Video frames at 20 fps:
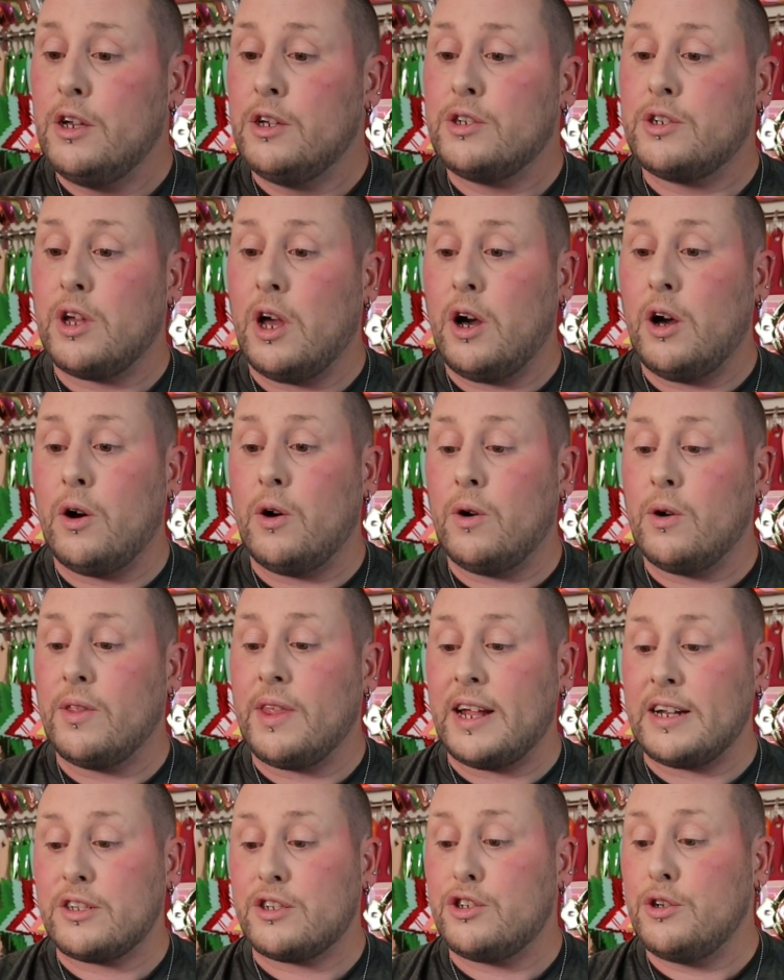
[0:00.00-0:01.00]
So
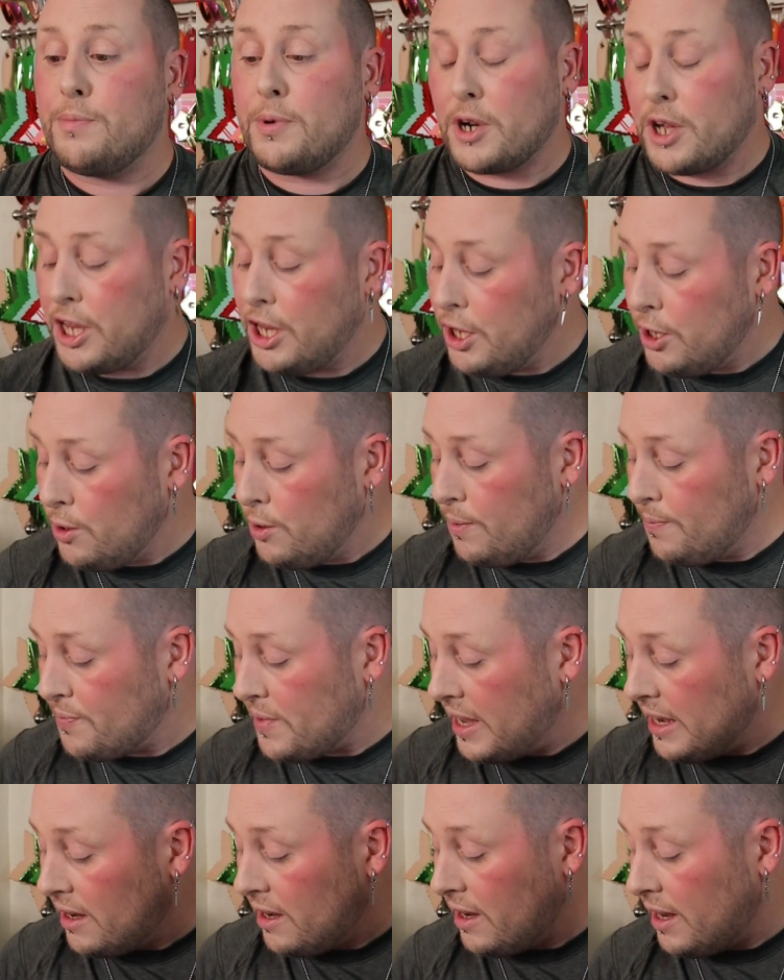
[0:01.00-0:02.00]
that's super cute.
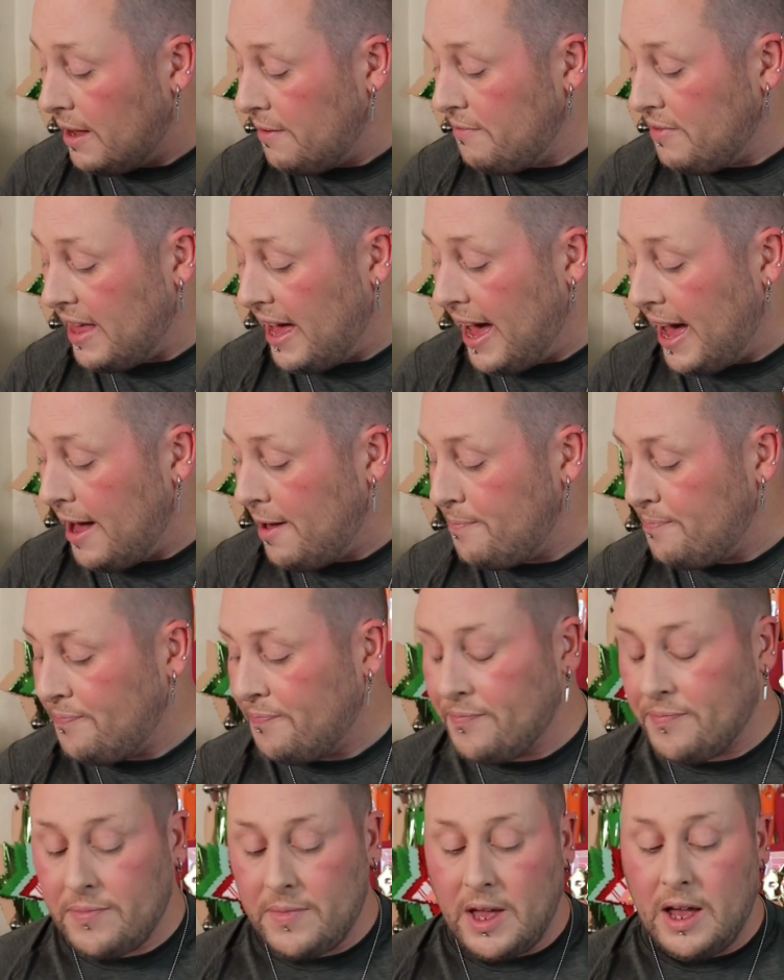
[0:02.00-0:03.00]
I love that.
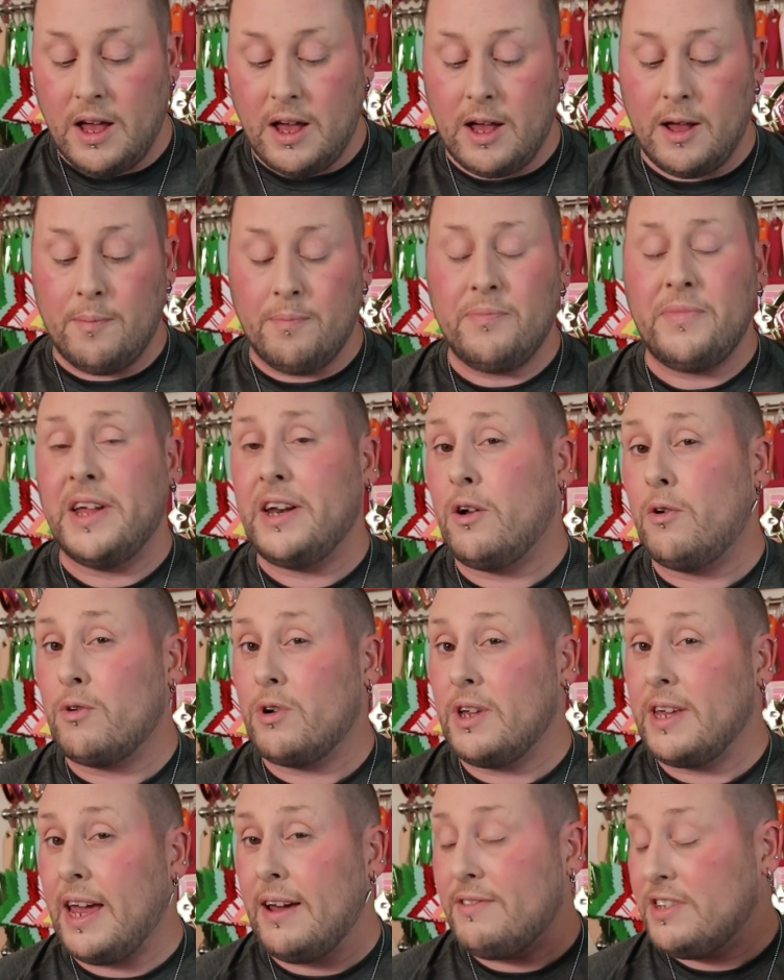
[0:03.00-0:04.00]
Um, they don't
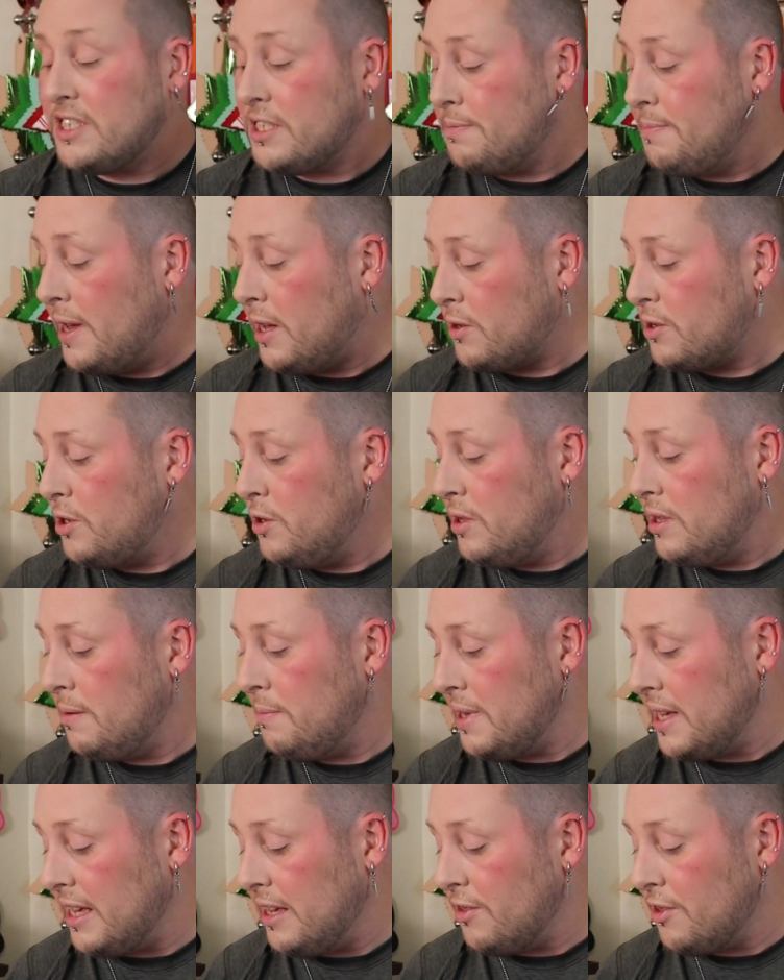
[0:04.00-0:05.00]
really have a smell to
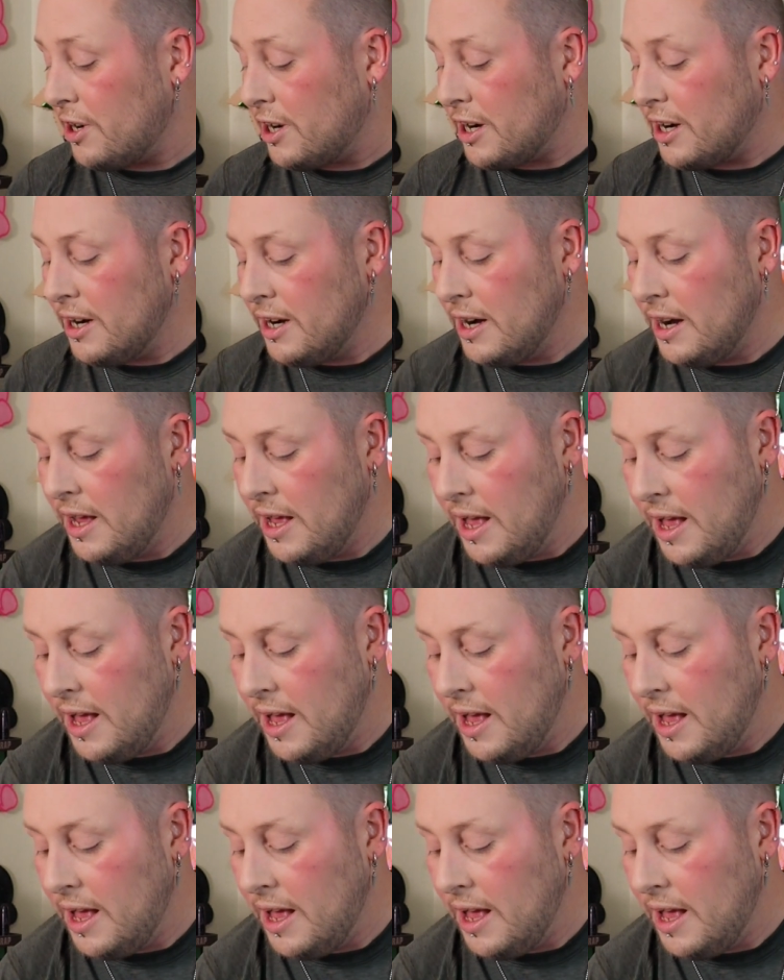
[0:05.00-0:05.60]
them either.